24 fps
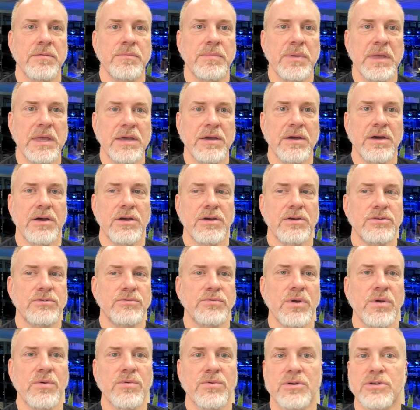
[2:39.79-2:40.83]
because
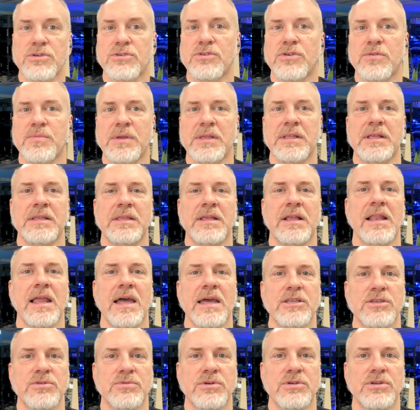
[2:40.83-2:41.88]
we were assuming that the
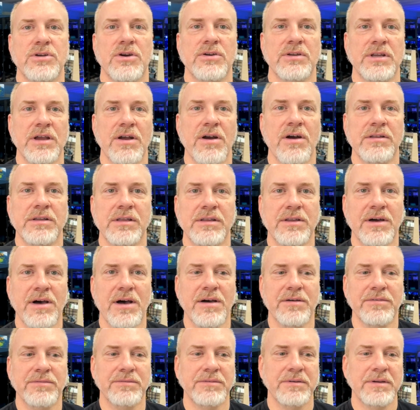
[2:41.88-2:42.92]
lights were turning on and
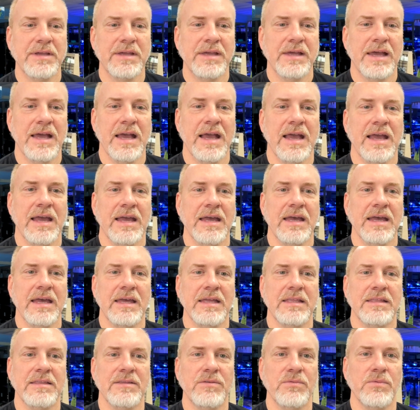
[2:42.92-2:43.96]
off.
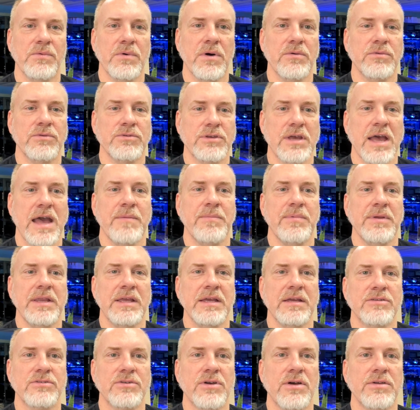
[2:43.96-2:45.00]
And what was
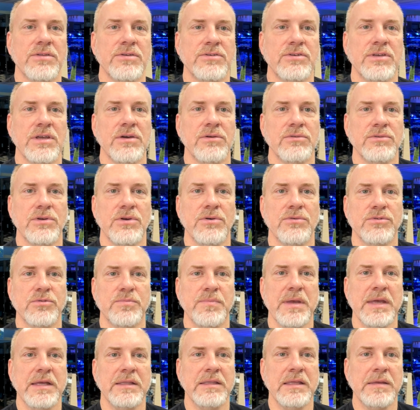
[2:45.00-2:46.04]
happening is all the CO2 was
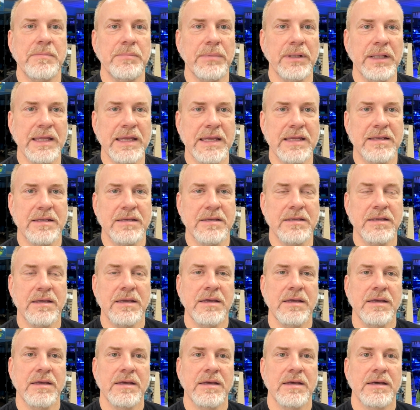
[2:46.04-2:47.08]
being depleted
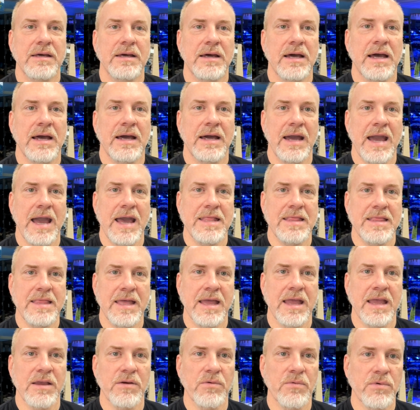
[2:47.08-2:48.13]
at
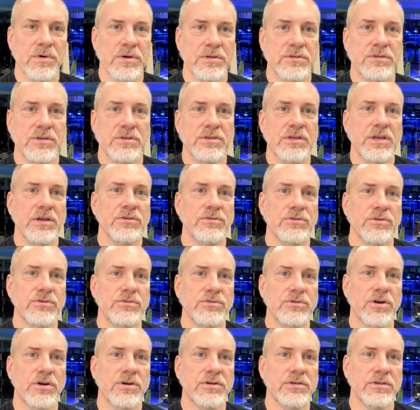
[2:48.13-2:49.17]
night once the
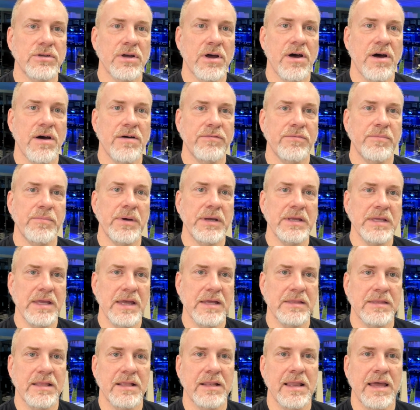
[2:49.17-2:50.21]
CO2 turned off, but
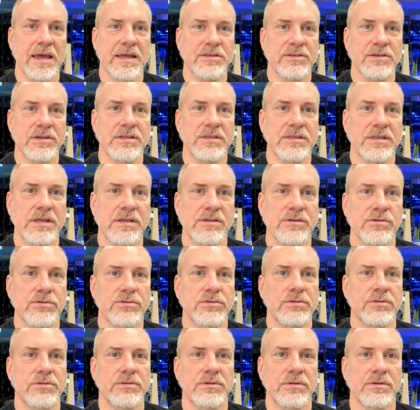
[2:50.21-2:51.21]
yet the lights continued